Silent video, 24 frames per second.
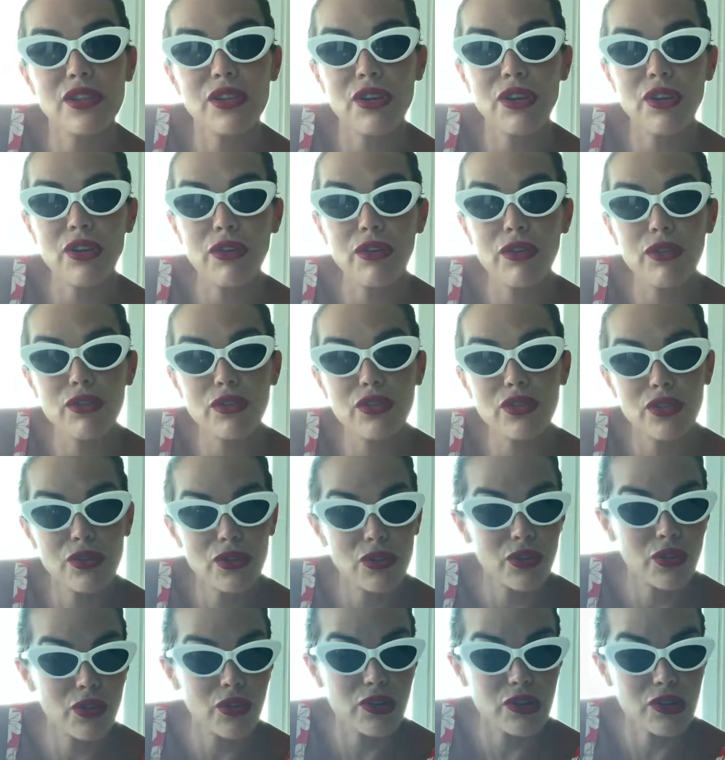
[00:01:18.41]
to you,
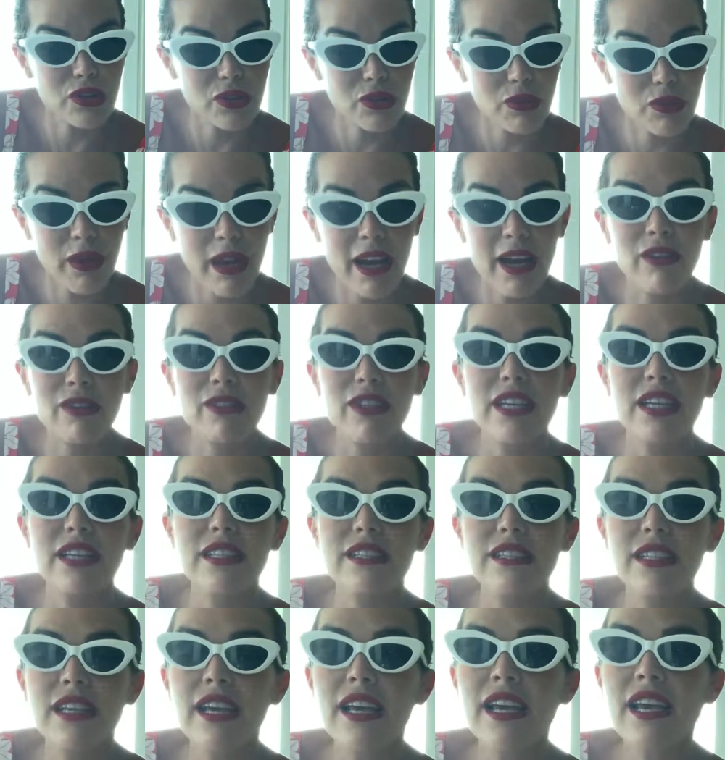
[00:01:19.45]
to your
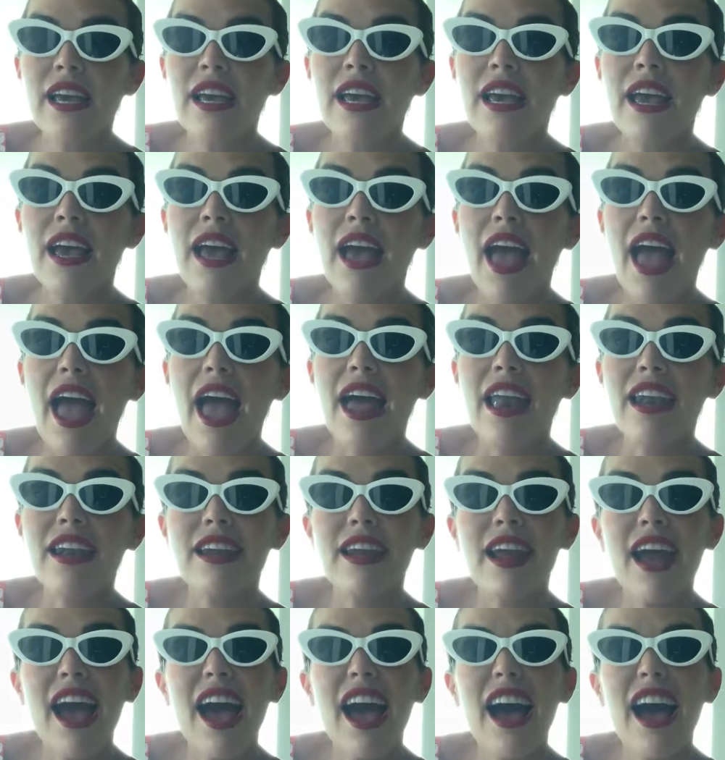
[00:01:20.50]
surroundings, and